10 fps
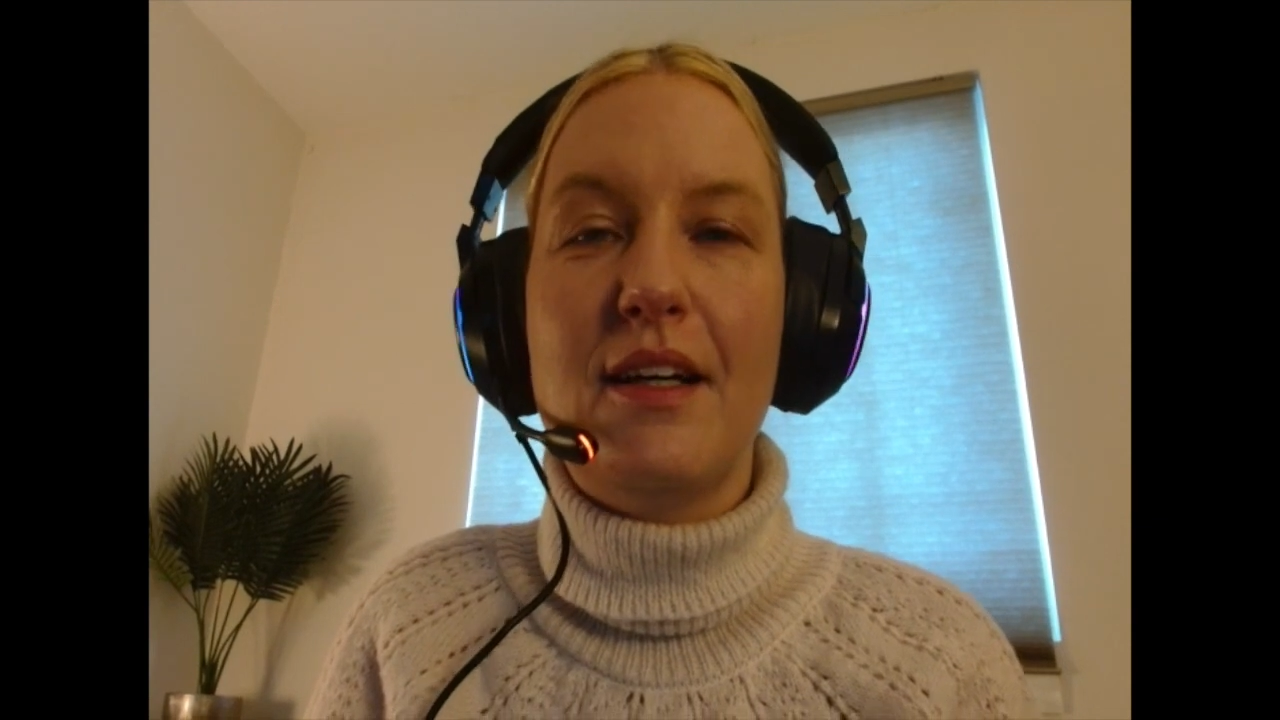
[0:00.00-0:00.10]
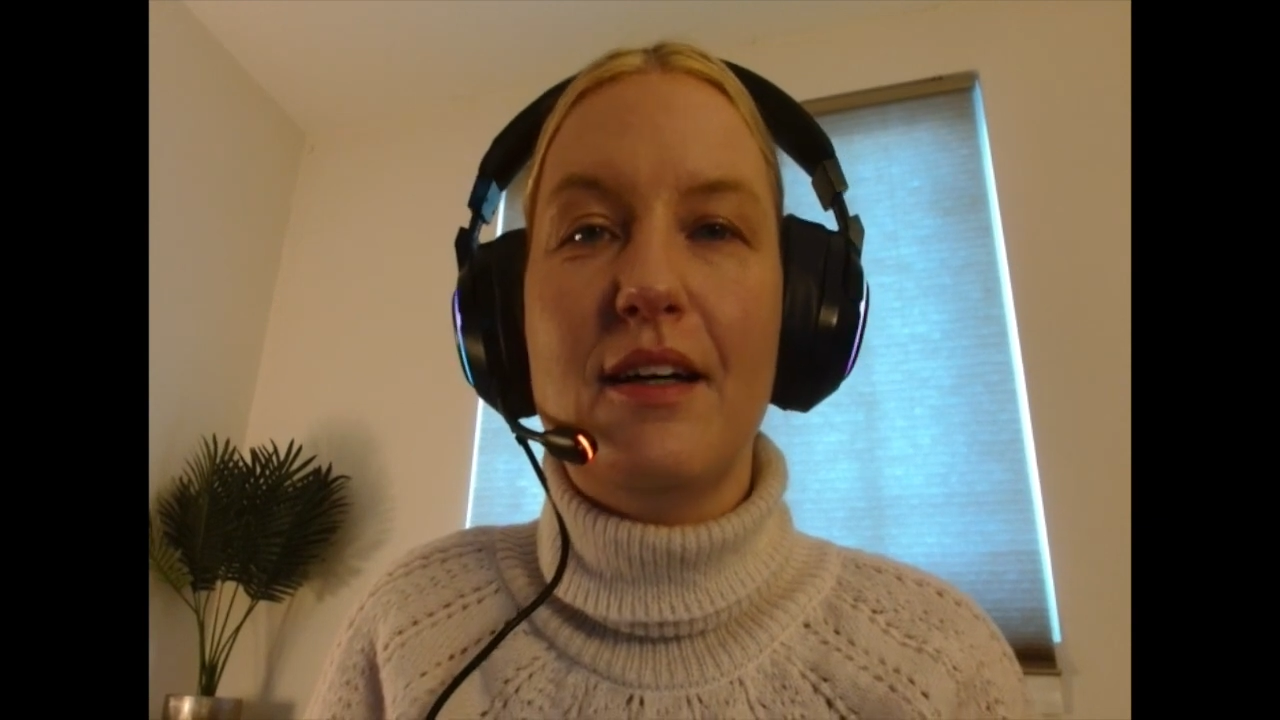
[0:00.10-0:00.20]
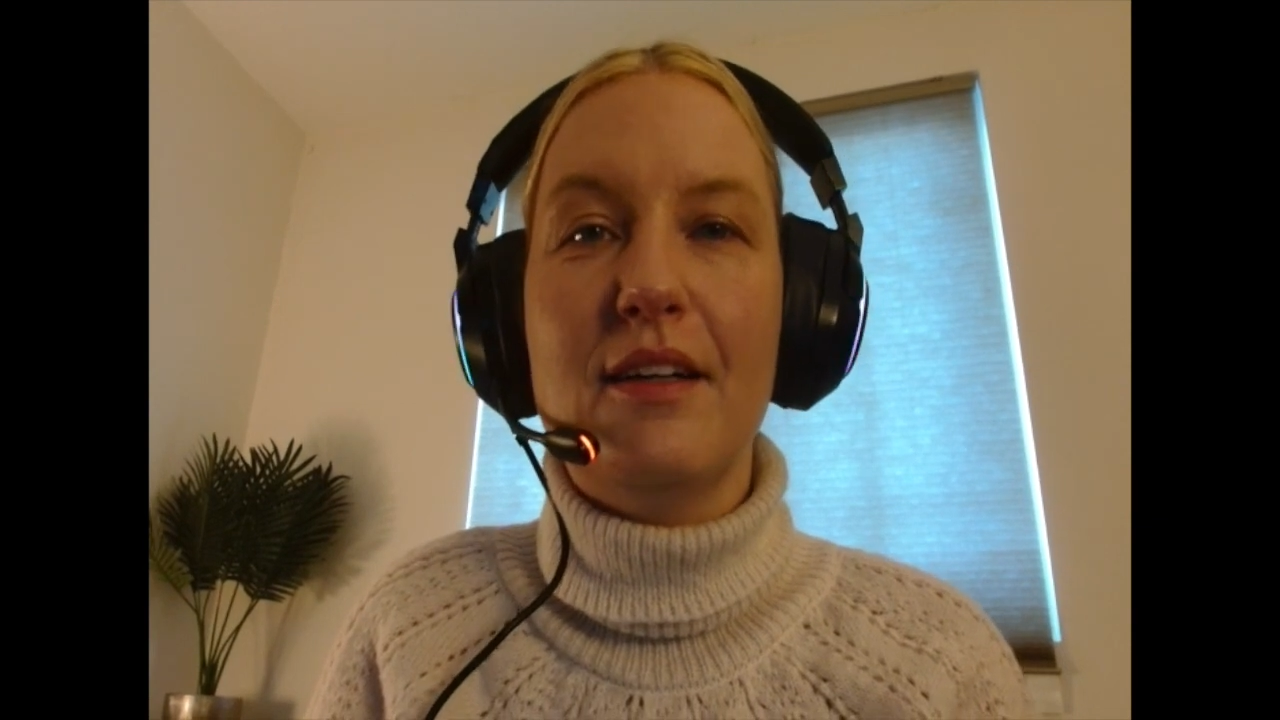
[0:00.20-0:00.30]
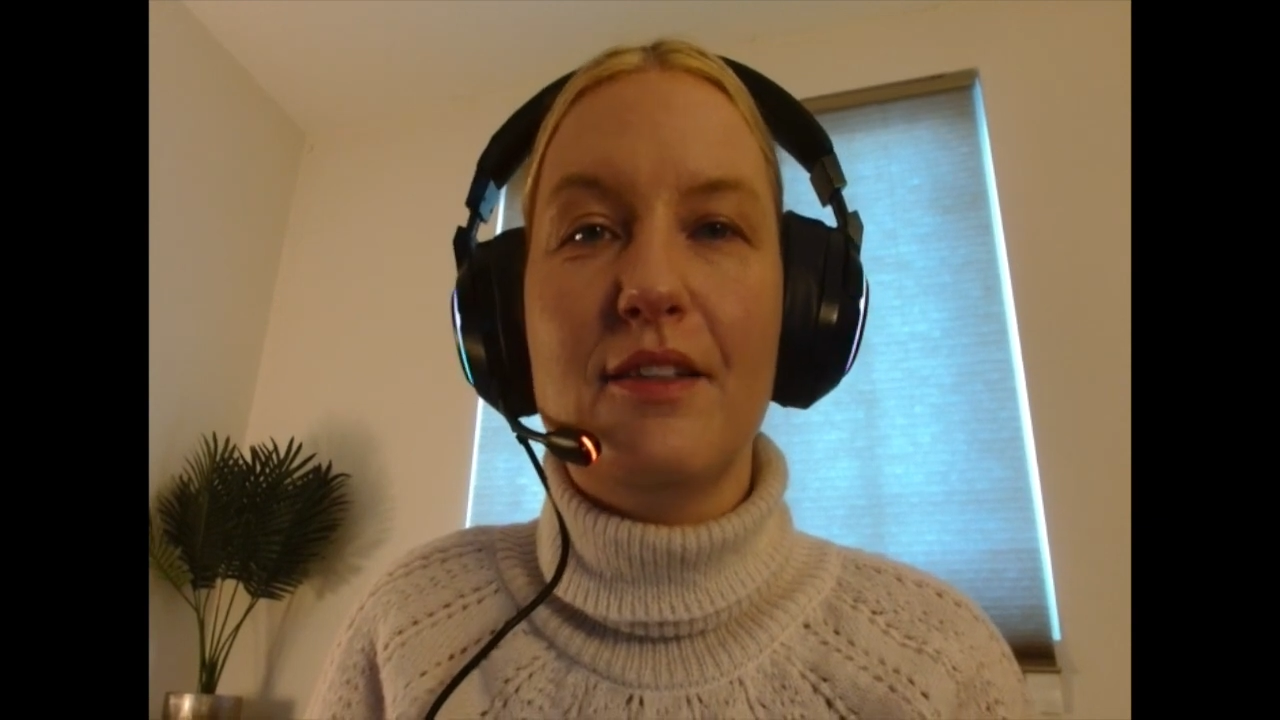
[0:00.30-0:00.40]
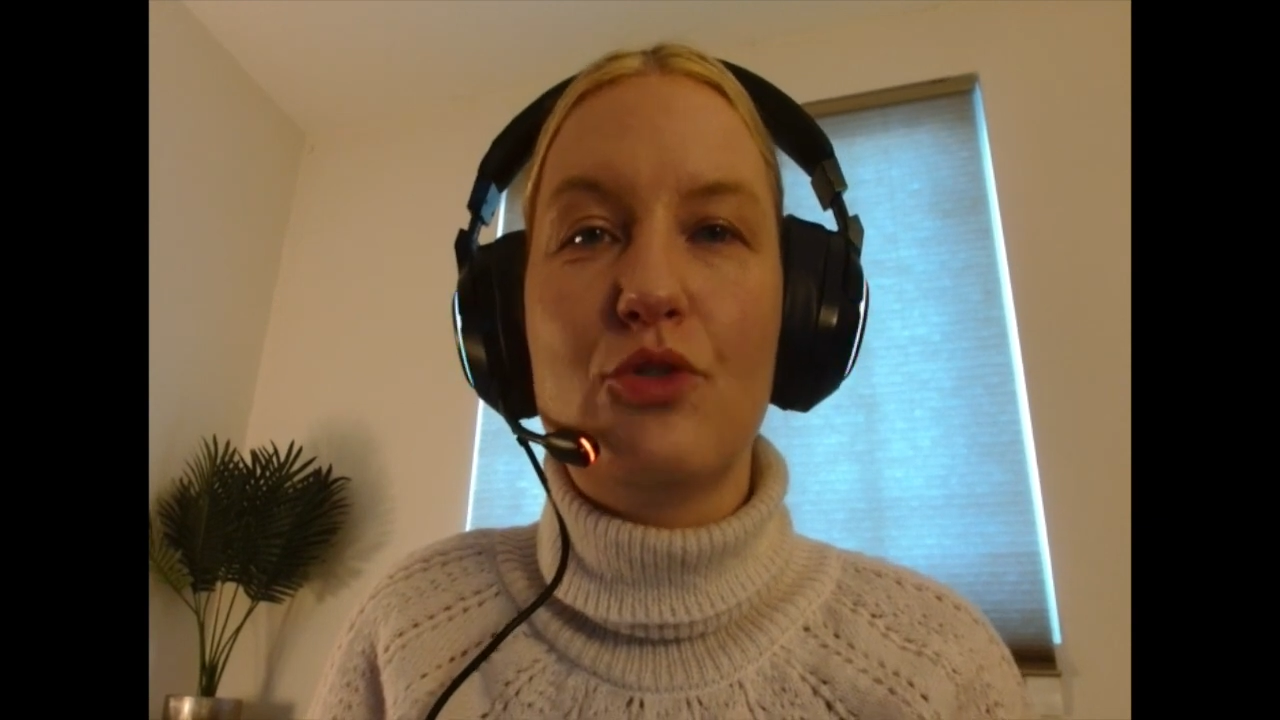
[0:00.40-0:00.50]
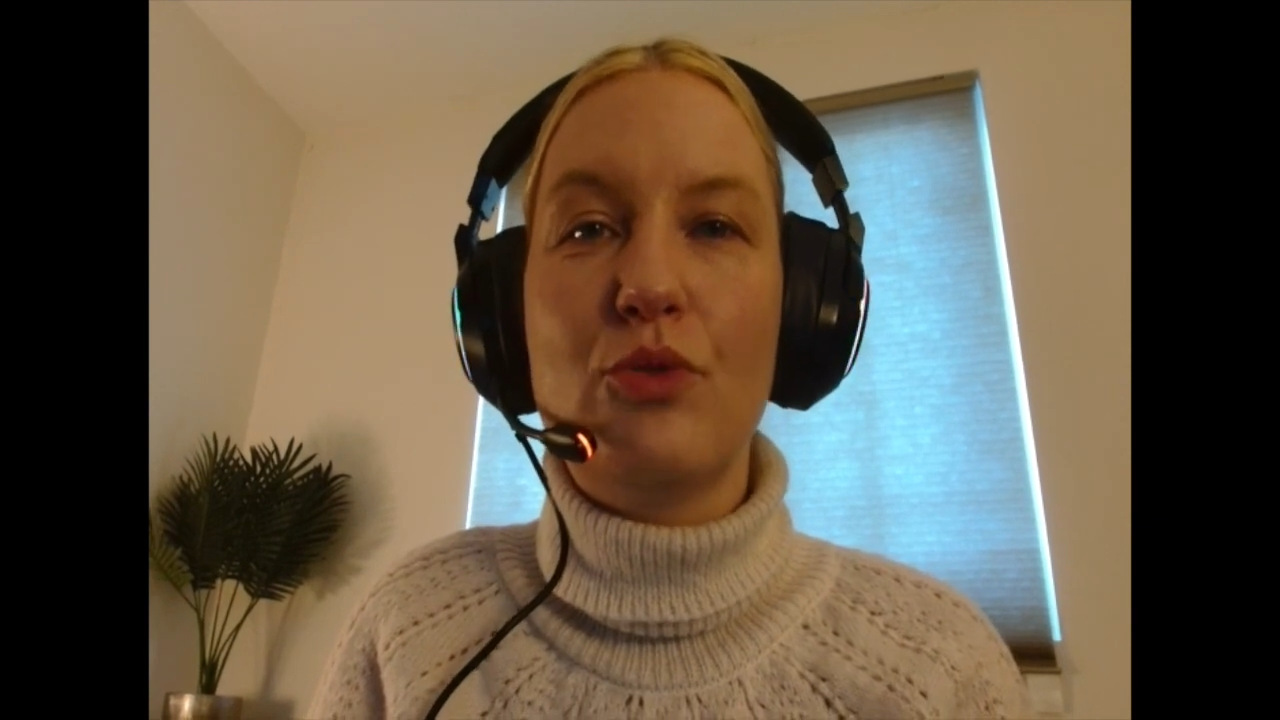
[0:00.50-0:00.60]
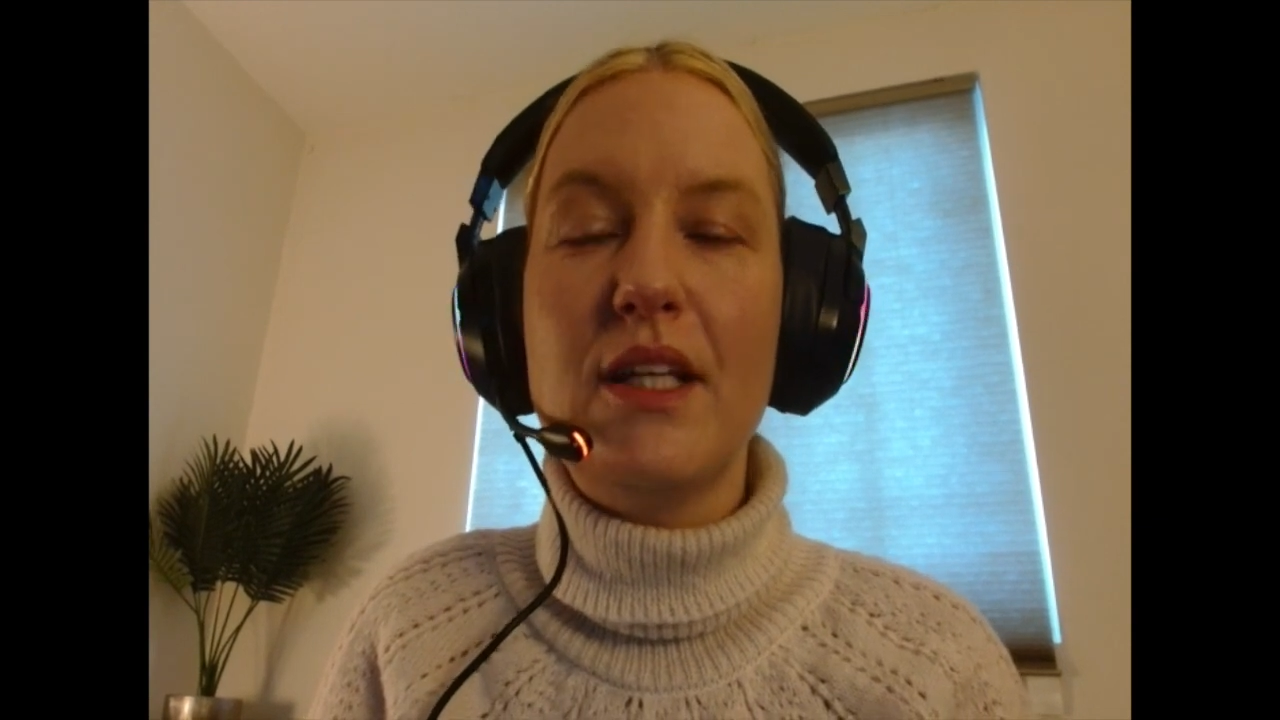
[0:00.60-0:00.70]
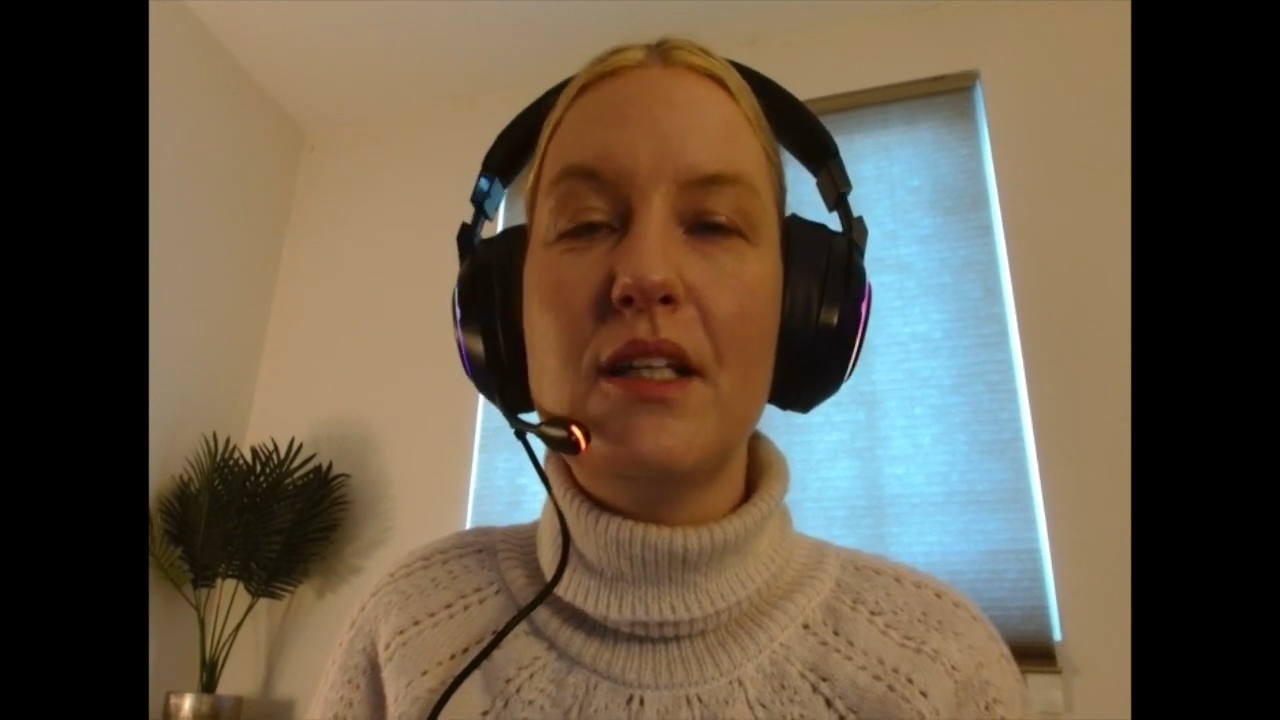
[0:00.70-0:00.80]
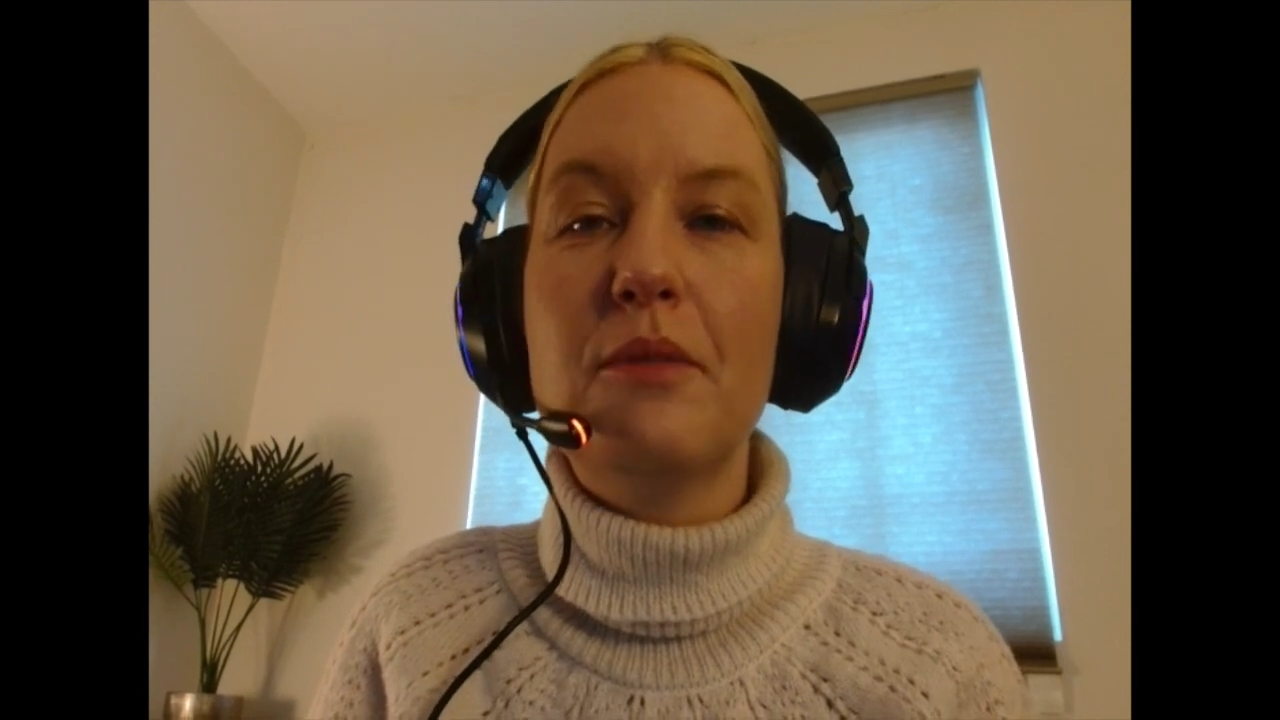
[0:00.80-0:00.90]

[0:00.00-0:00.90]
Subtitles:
a drink,